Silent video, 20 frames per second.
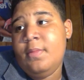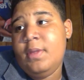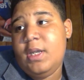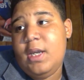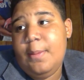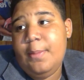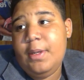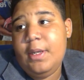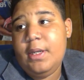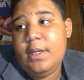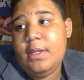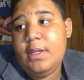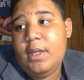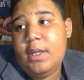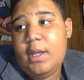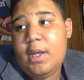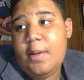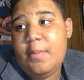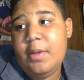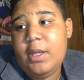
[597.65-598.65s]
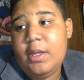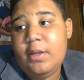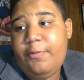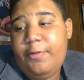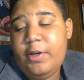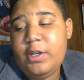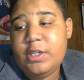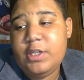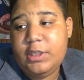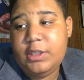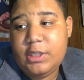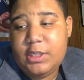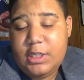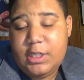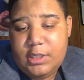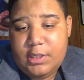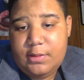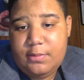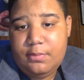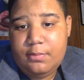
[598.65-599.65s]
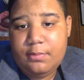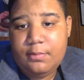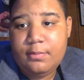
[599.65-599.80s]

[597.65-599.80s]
coming in, finishing the season.